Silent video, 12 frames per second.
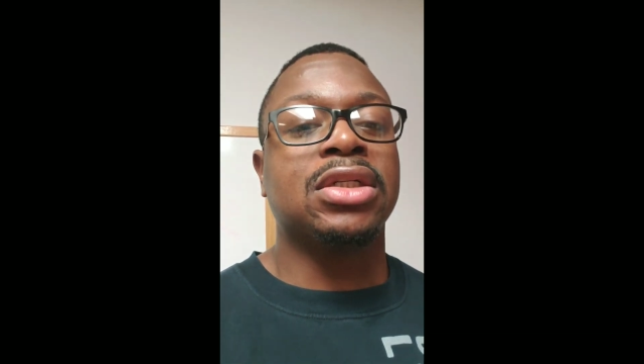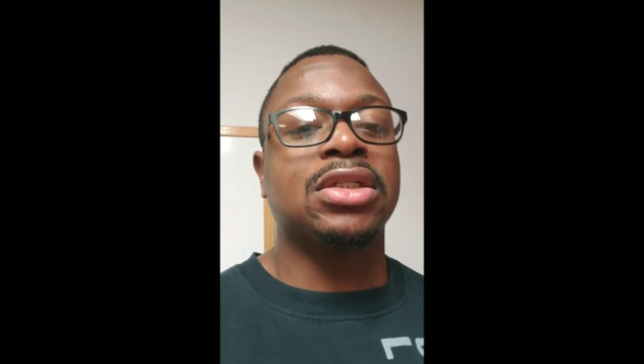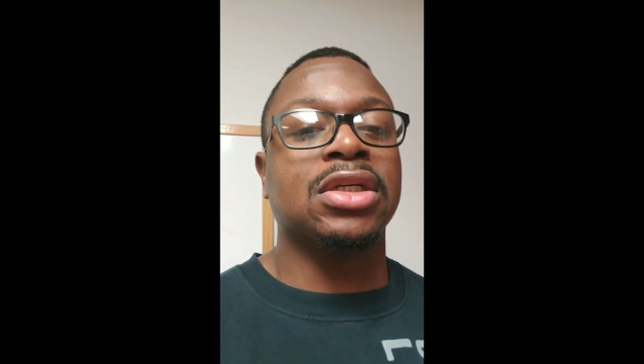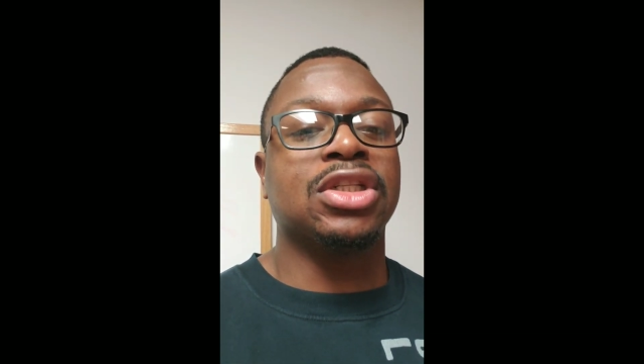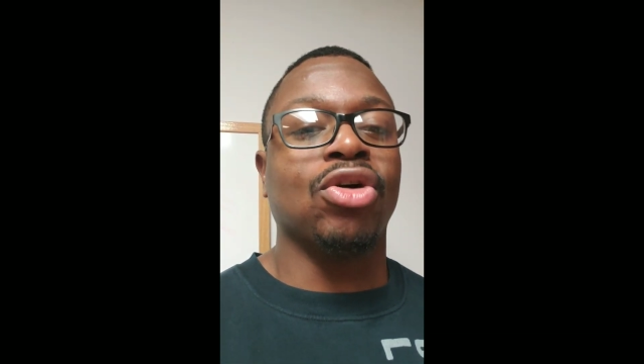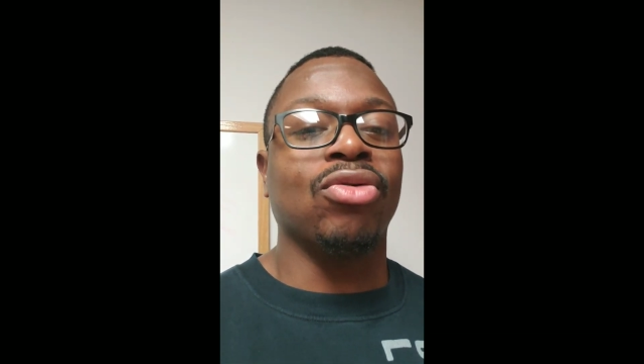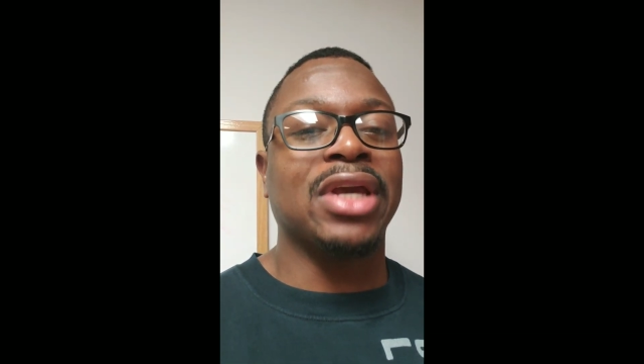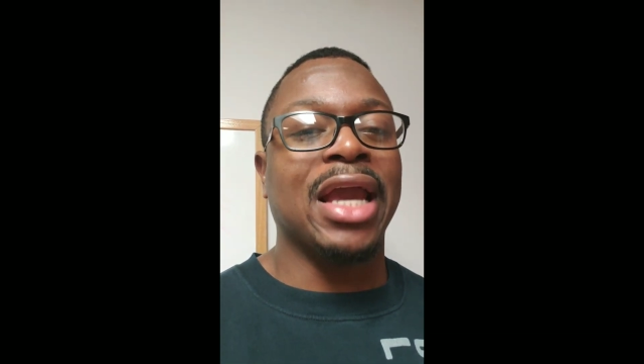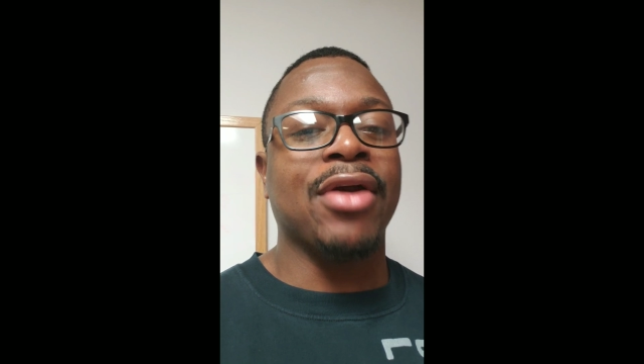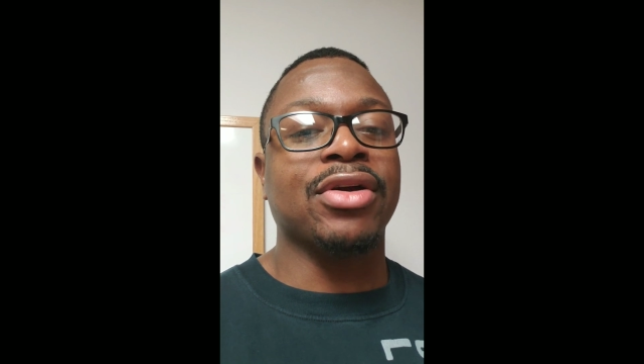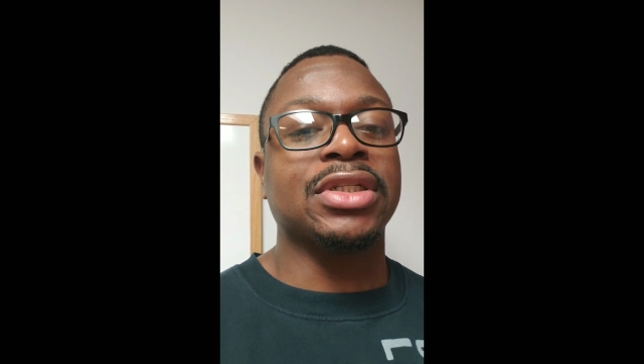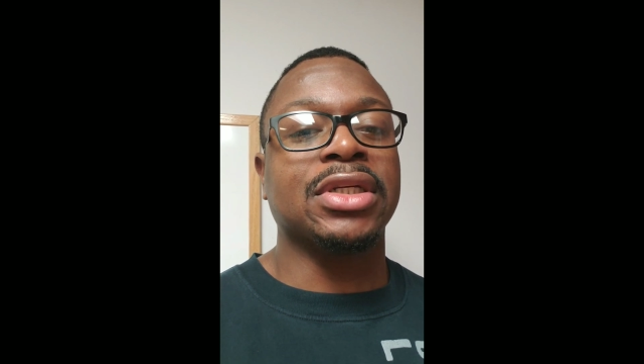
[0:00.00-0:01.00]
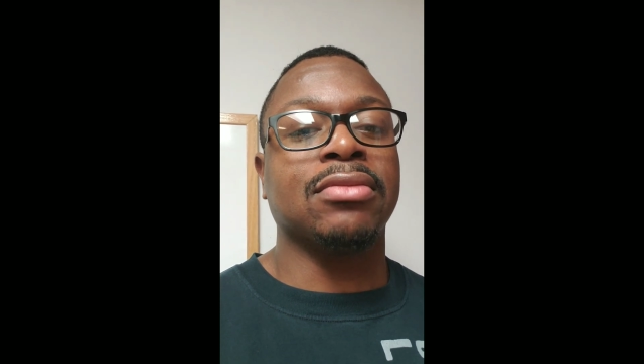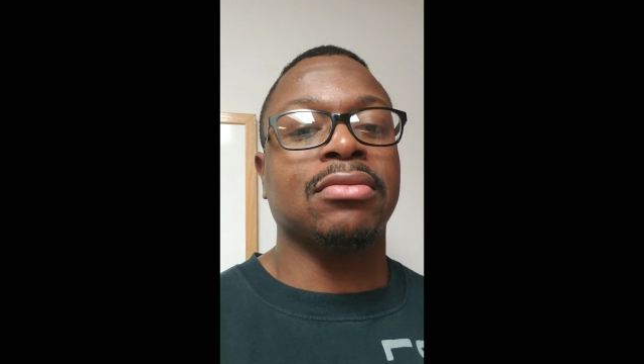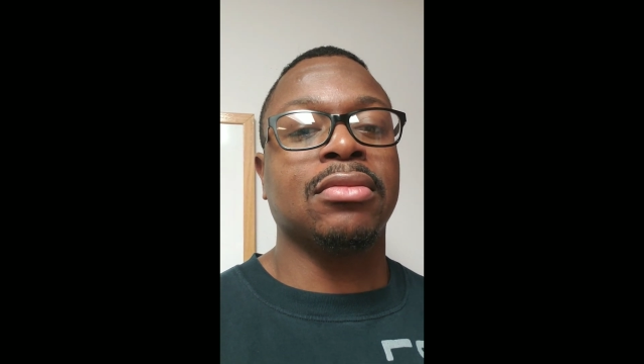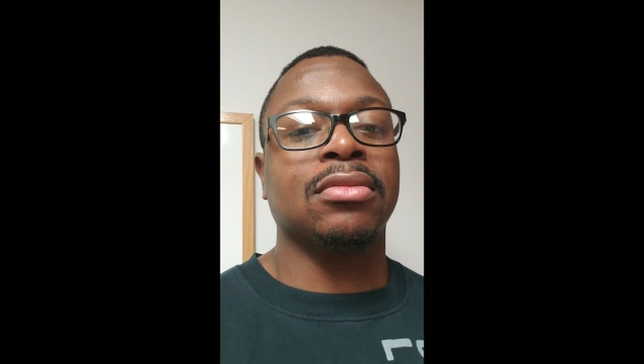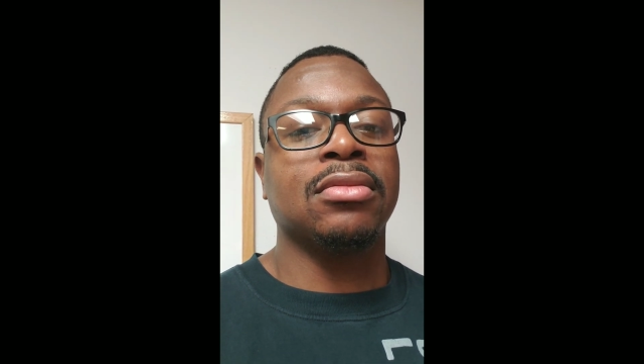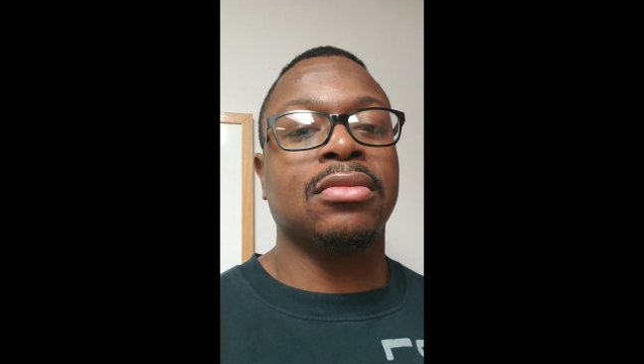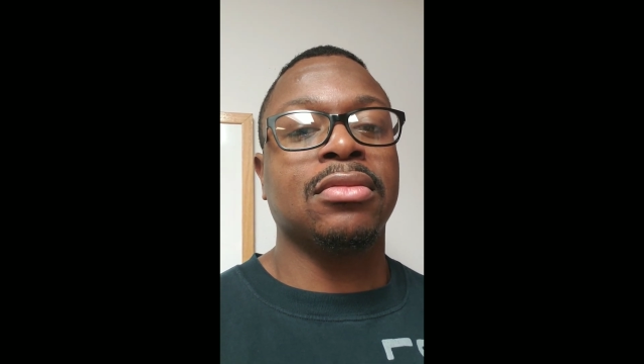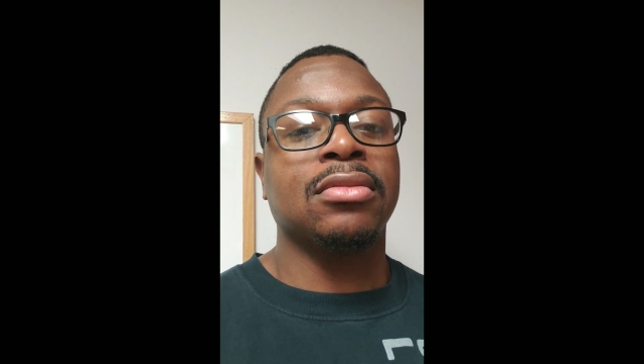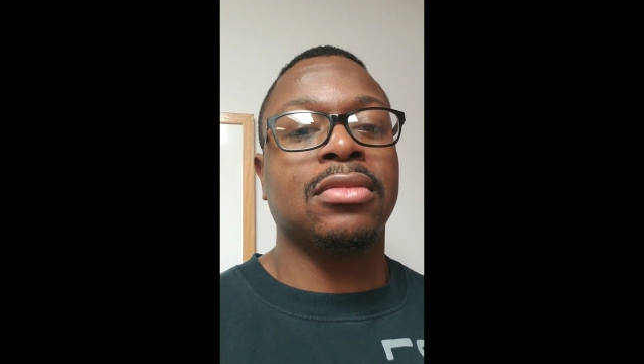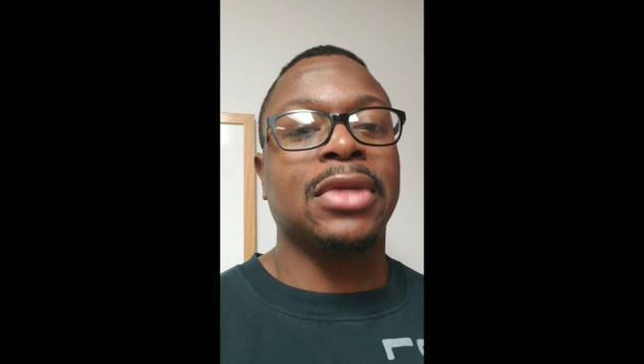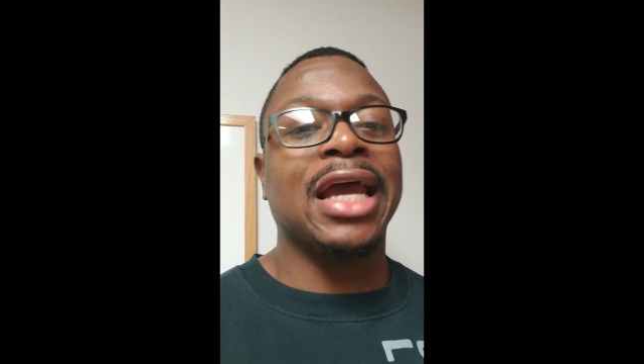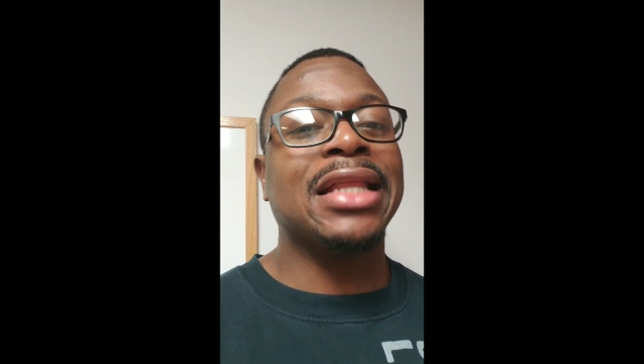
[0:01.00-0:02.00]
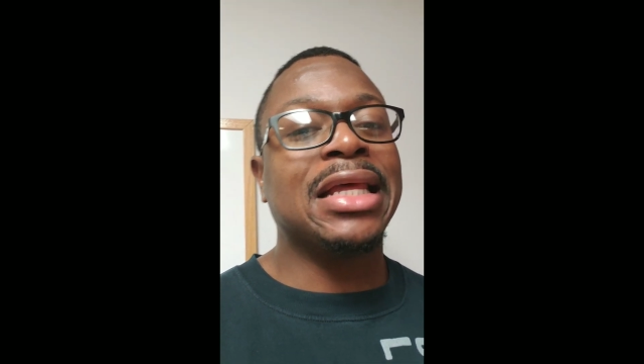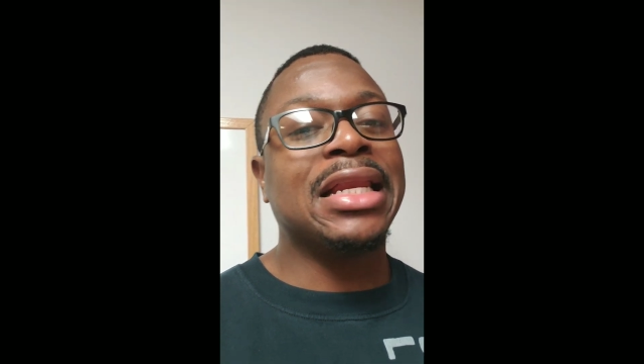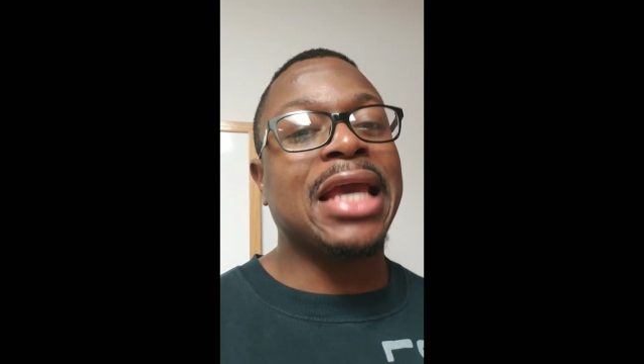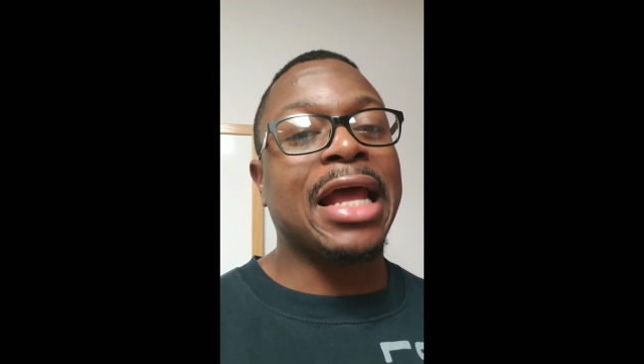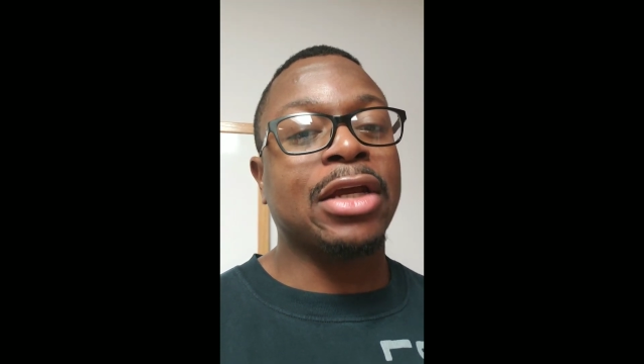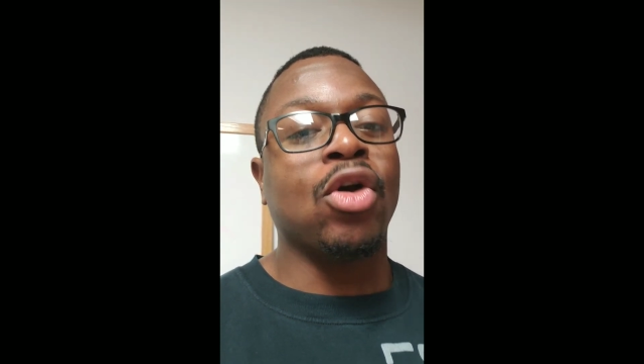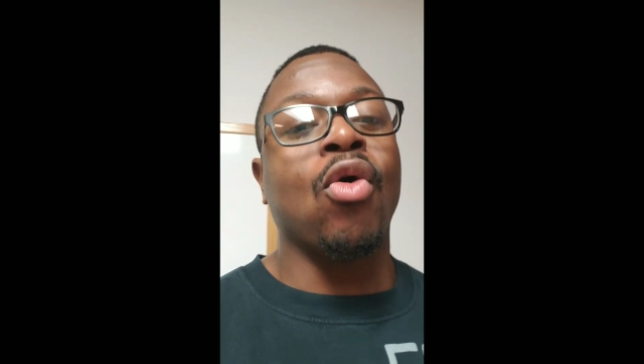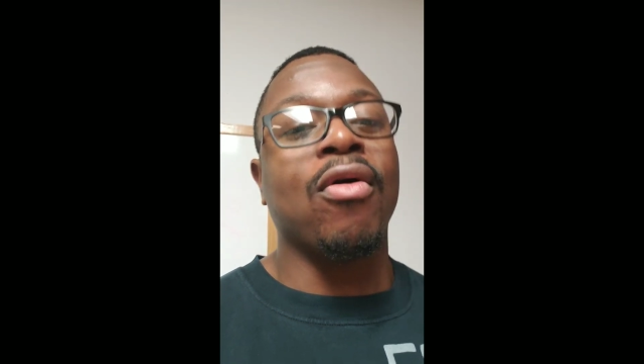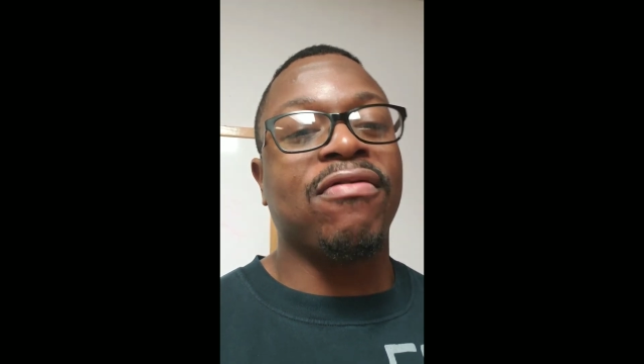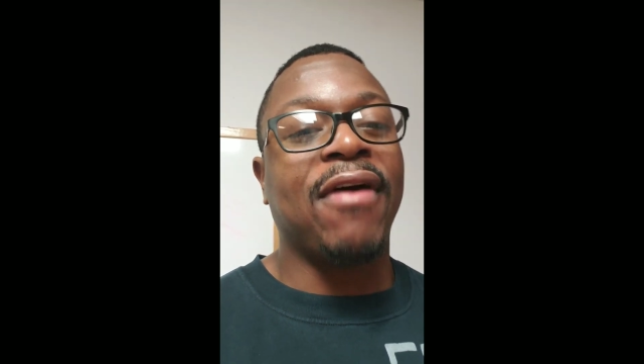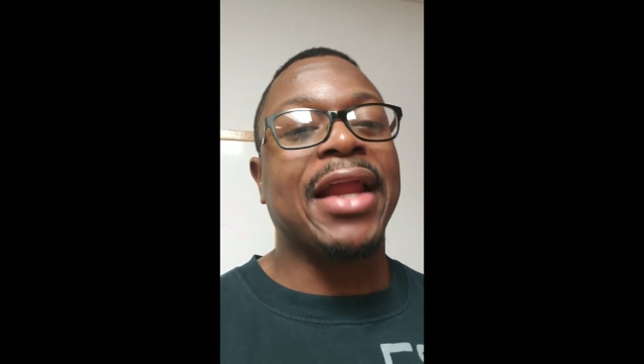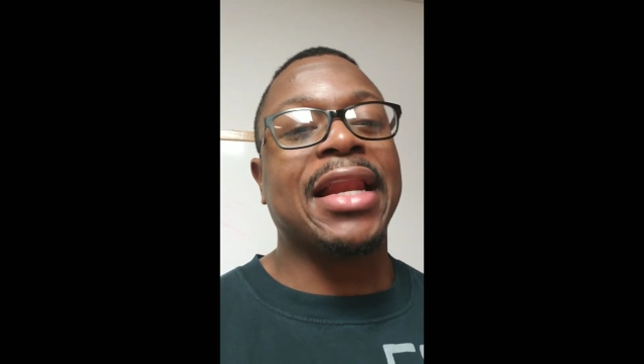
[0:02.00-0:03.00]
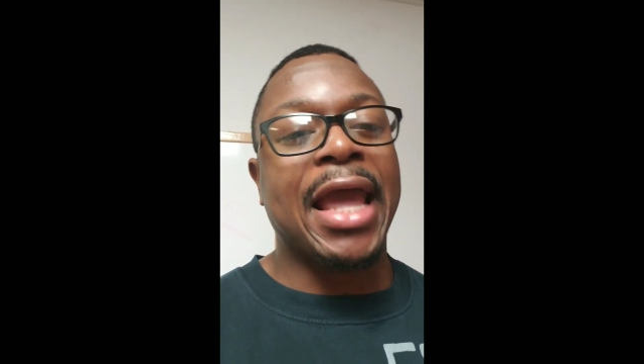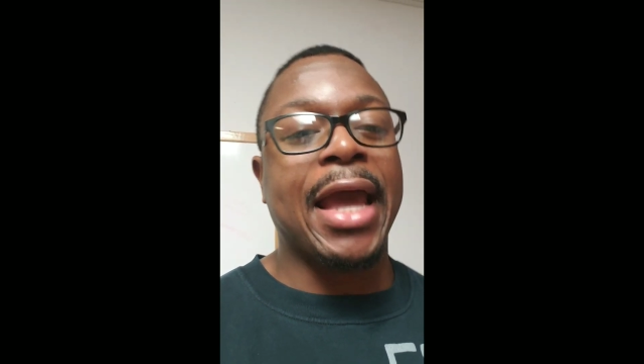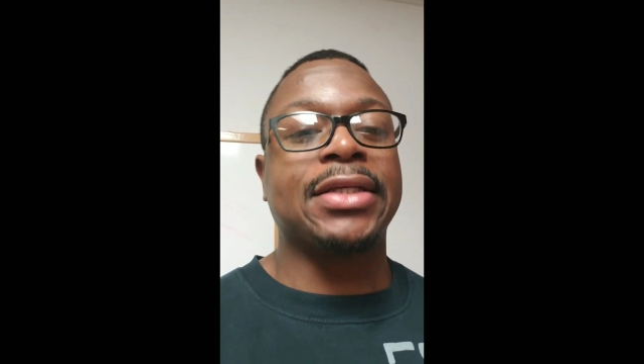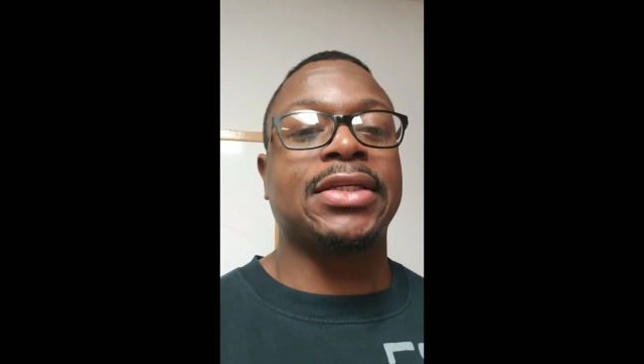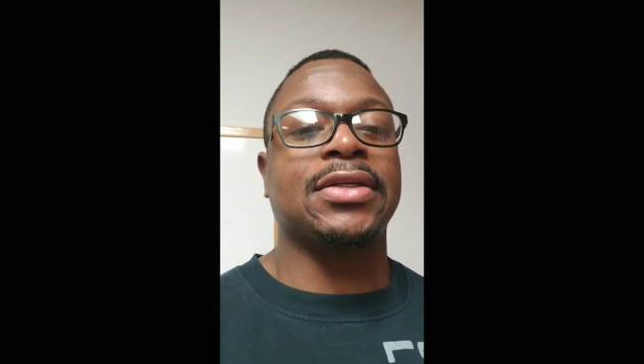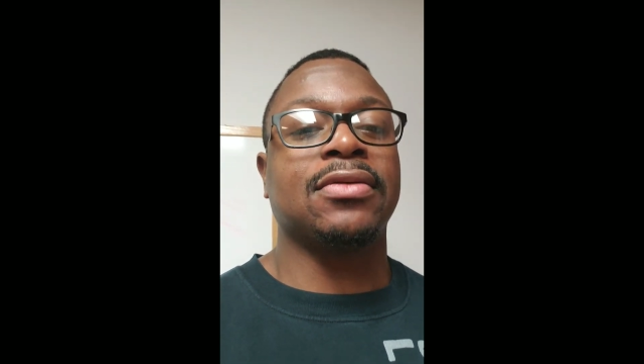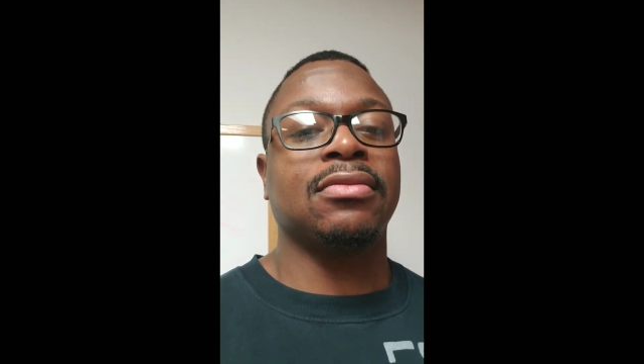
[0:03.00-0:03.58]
to Tony Harrison. And then he had to go and fight next.